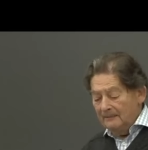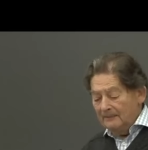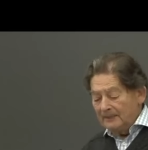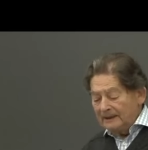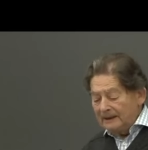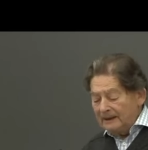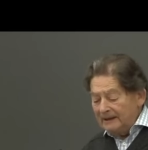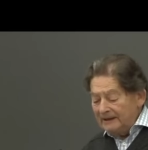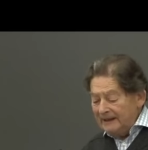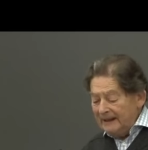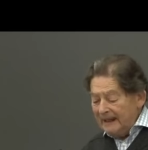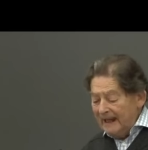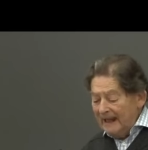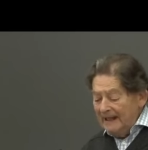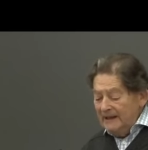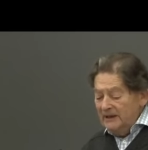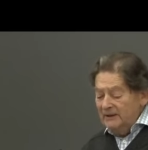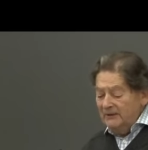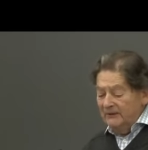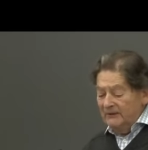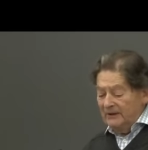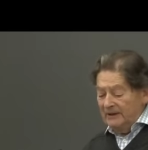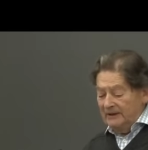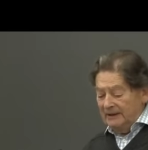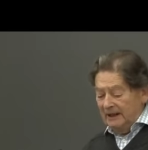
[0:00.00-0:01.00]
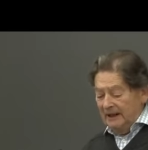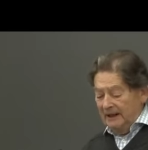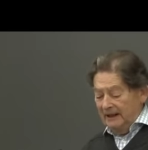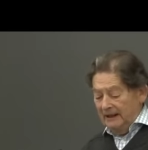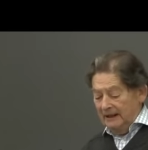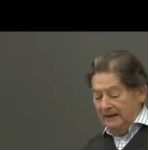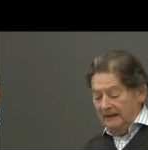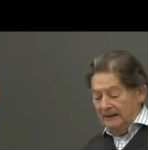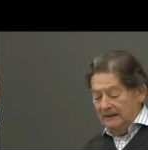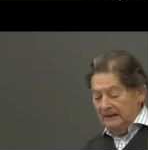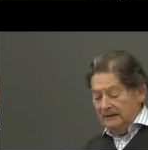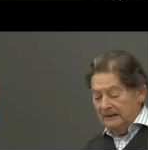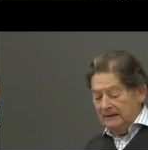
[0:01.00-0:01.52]
But at the end of the
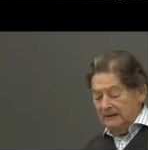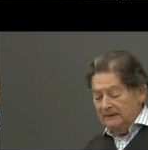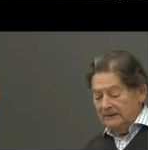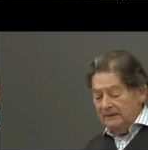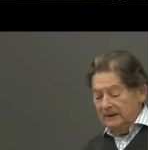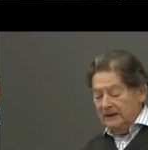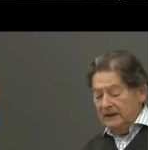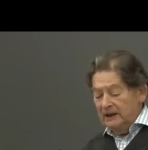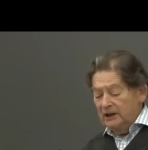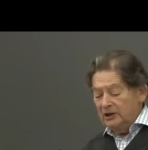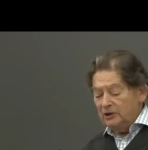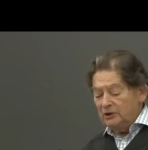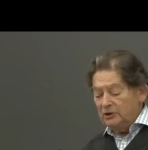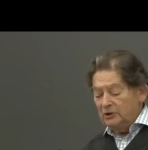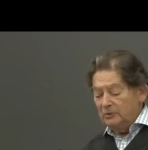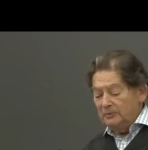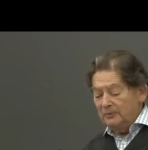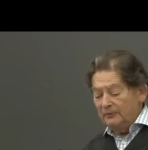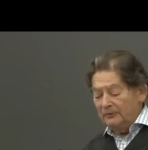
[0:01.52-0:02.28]
day, the issue